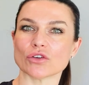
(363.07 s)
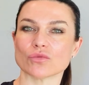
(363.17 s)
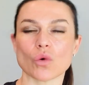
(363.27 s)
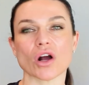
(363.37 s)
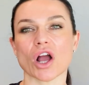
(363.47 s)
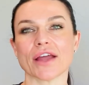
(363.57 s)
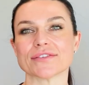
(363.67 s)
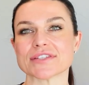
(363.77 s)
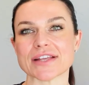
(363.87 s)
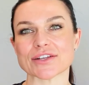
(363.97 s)
of what kind
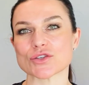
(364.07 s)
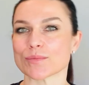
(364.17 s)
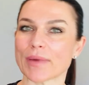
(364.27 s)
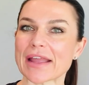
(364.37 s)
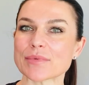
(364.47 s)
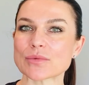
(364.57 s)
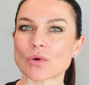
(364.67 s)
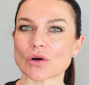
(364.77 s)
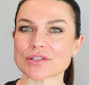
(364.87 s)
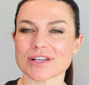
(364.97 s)
of sex your baby
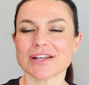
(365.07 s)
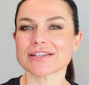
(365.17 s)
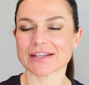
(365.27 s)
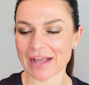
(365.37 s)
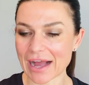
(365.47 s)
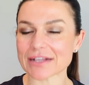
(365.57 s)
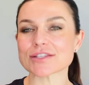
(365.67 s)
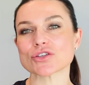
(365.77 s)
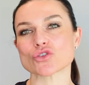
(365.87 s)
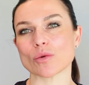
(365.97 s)
was, to
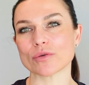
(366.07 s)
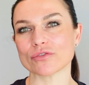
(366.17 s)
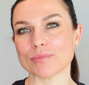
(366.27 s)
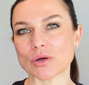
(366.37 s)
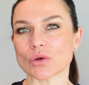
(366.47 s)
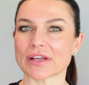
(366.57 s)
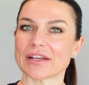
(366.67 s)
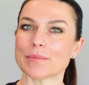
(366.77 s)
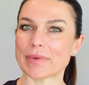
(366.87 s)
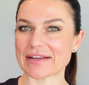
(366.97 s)
cast a drop of milk
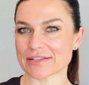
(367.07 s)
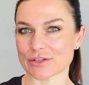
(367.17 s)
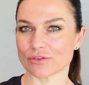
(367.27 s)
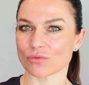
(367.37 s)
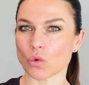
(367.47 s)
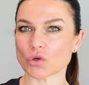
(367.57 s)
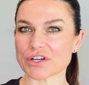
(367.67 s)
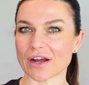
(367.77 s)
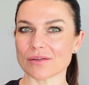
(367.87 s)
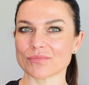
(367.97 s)
in a basin of water.